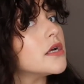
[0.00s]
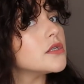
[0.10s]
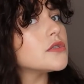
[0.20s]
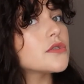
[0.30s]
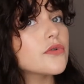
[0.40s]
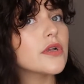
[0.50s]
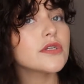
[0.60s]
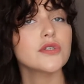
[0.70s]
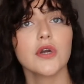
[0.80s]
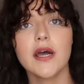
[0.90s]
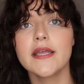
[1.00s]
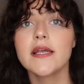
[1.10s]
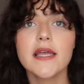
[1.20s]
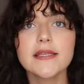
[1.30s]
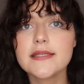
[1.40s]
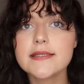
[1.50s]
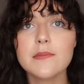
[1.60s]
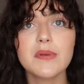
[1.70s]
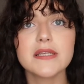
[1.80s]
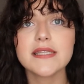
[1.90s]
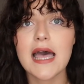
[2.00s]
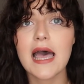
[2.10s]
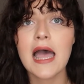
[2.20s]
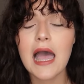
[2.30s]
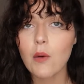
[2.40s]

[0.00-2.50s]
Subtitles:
scrunch dry. It's as simple as that.